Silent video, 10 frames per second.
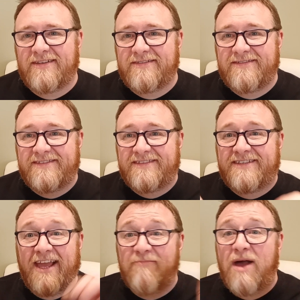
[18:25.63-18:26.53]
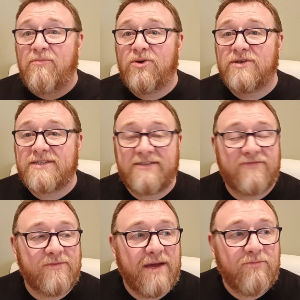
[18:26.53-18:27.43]
they tick my boxes
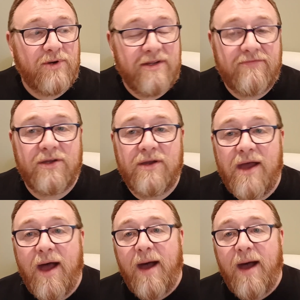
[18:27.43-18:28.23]
from that point of view.